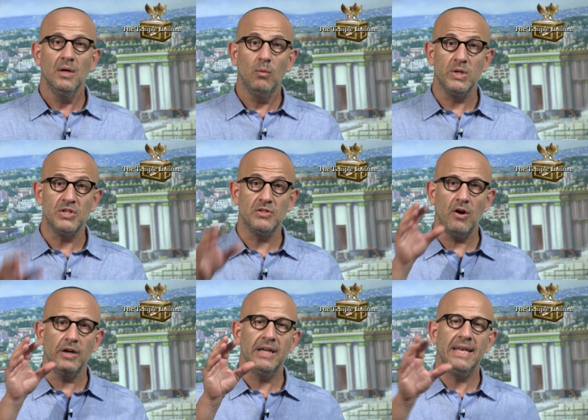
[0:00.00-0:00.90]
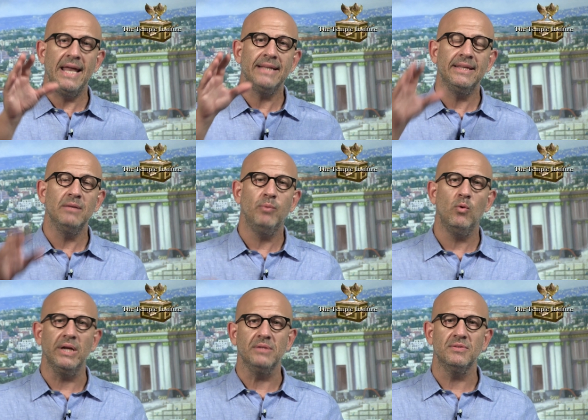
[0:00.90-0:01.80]
which is our connecting
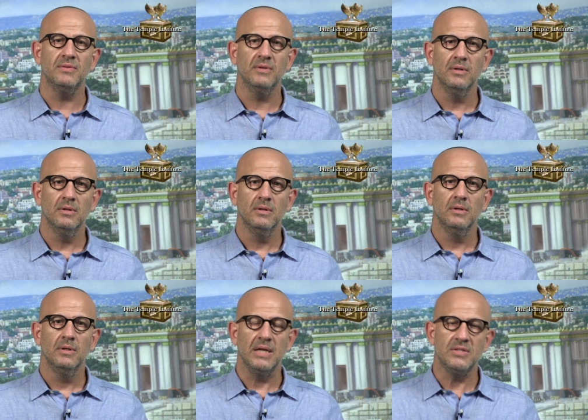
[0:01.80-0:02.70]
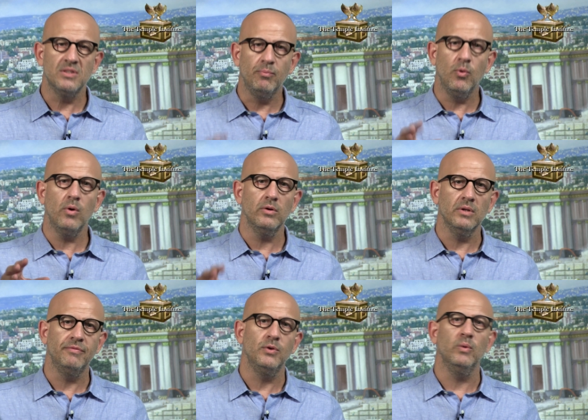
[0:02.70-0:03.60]
point. It's the portal,
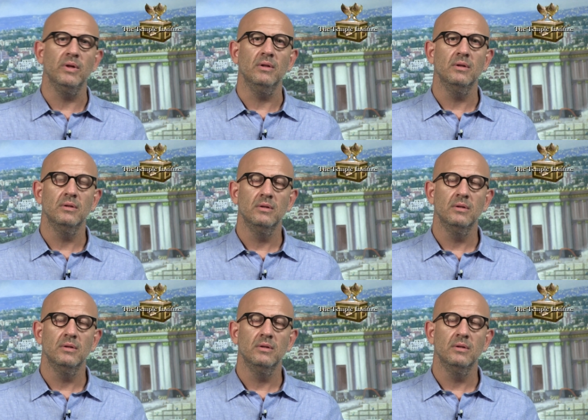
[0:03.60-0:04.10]
if you will,